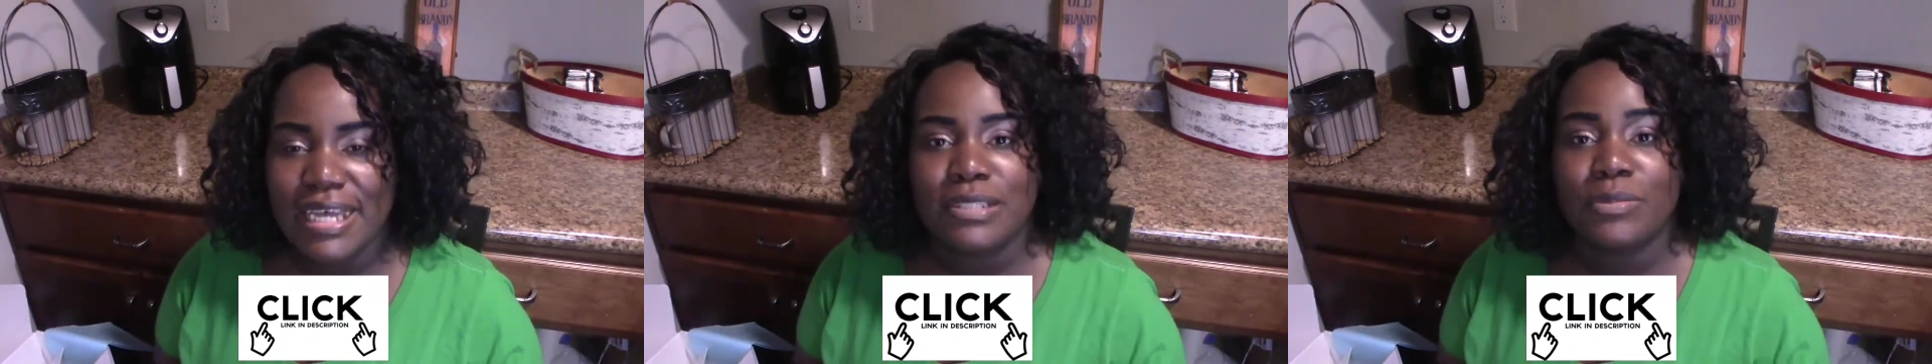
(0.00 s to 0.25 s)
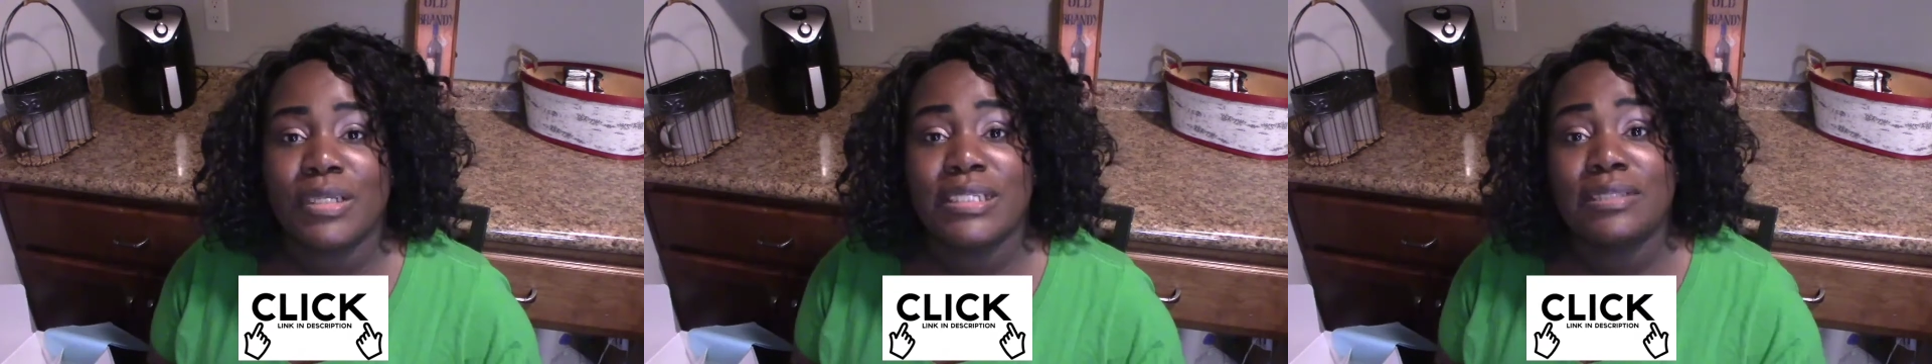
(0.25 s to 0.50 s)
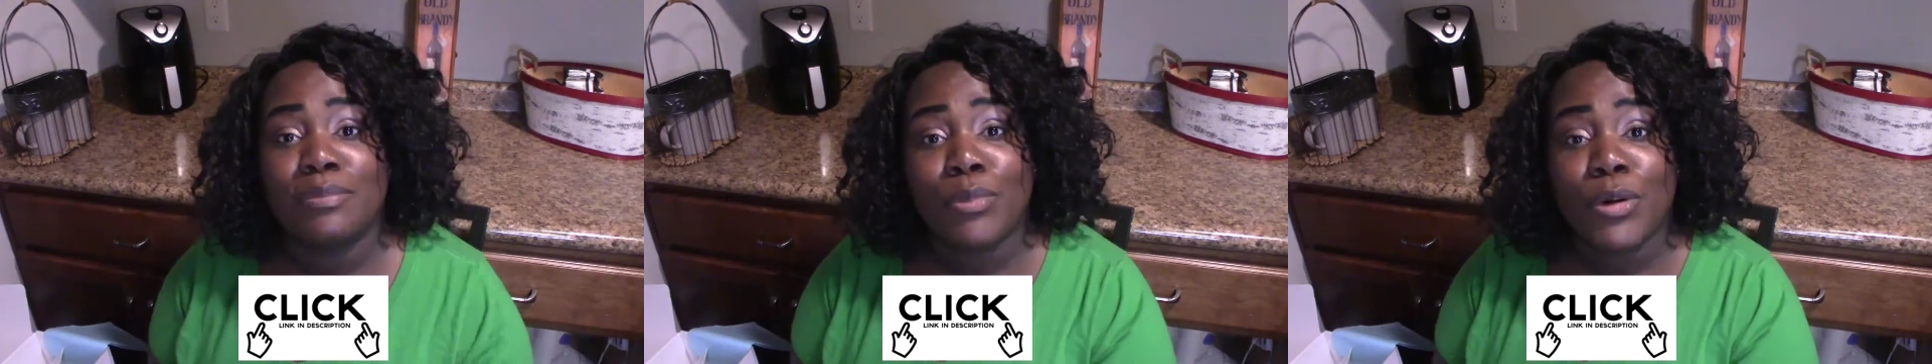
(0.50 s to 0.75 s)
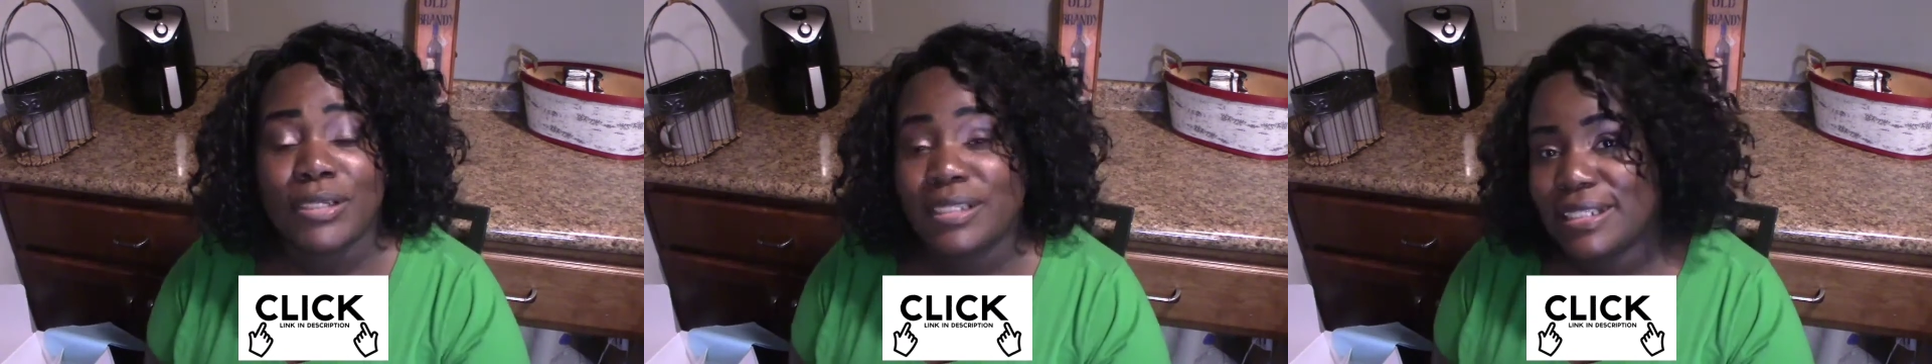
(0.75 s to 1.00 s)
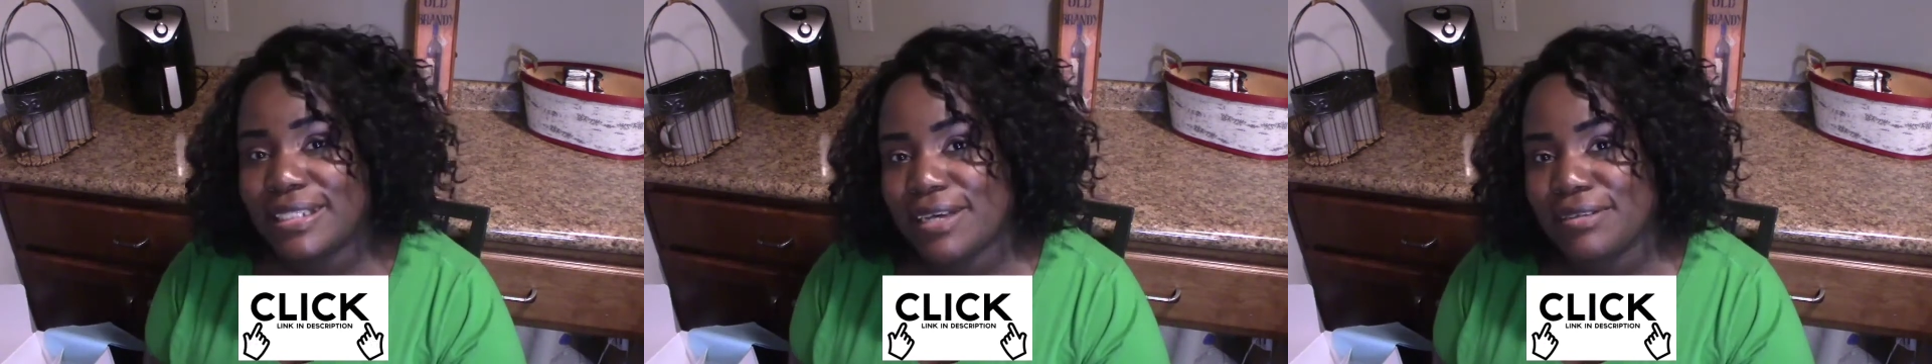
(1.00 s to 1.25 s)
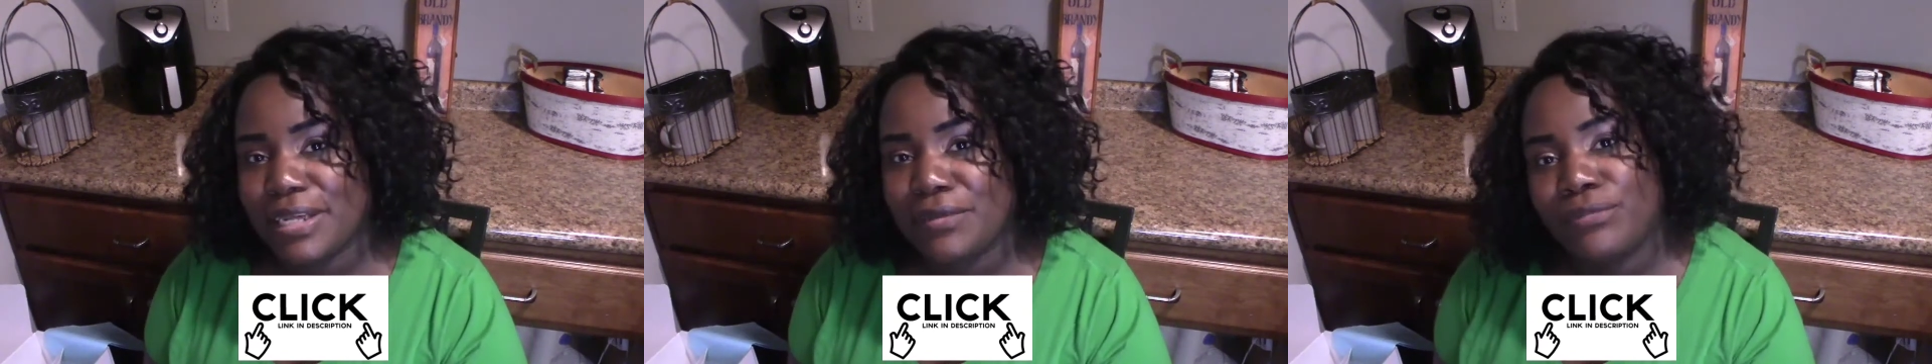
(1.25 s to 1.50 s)
as well as more
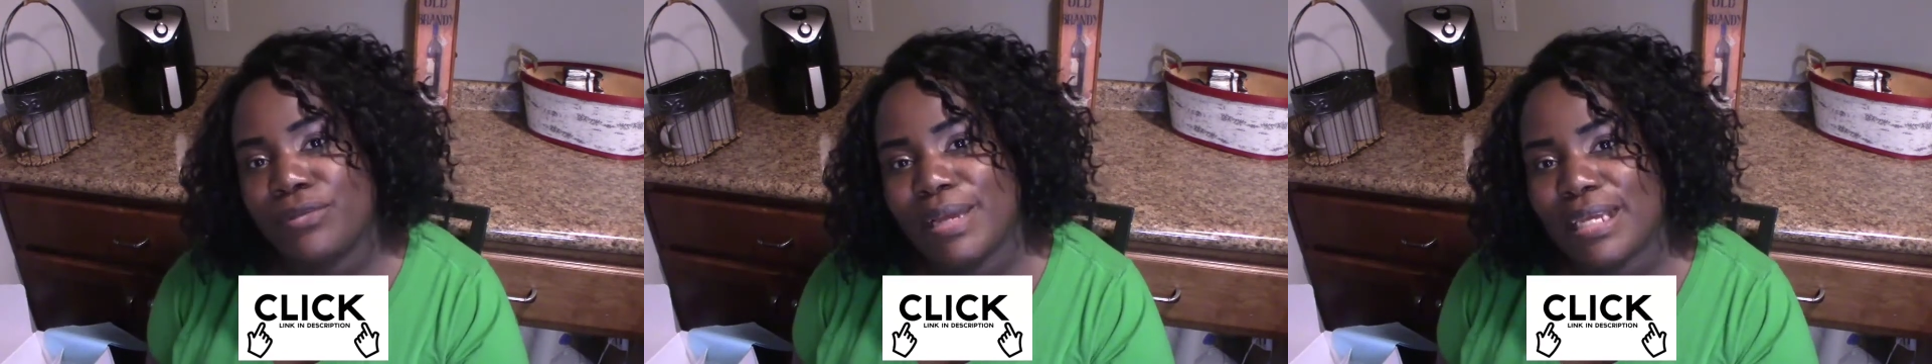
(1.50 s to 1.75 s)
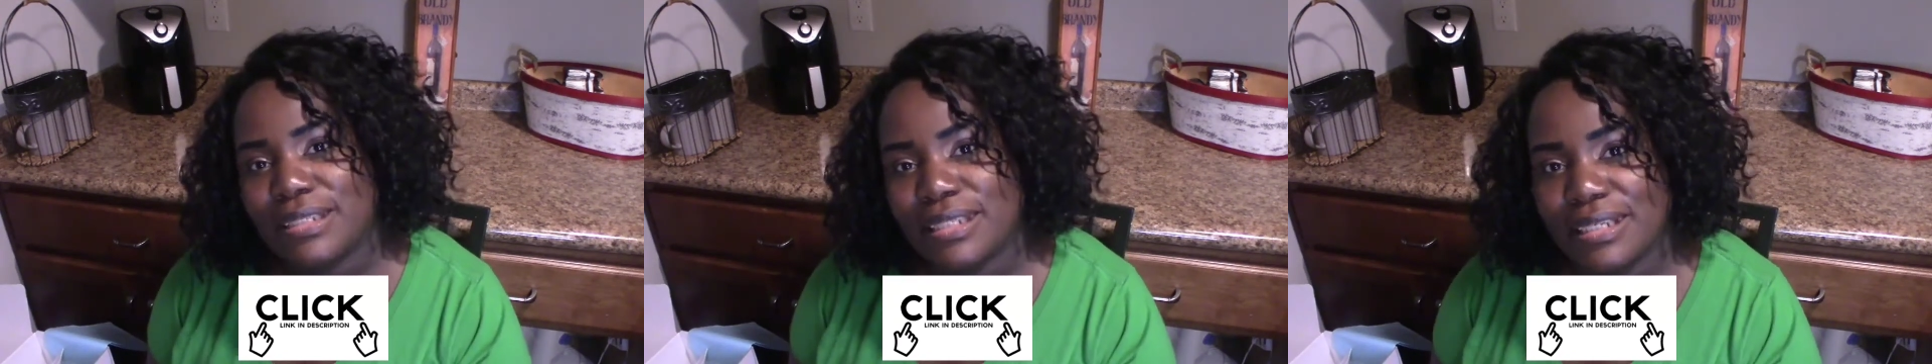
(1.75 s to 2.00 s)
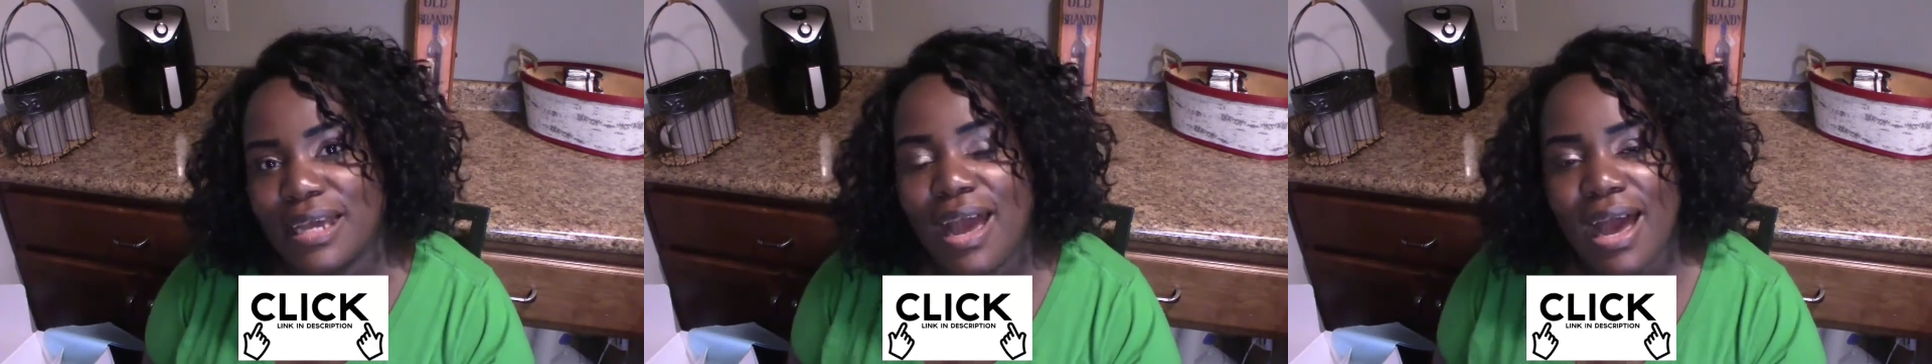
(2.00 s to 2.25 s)
detailed information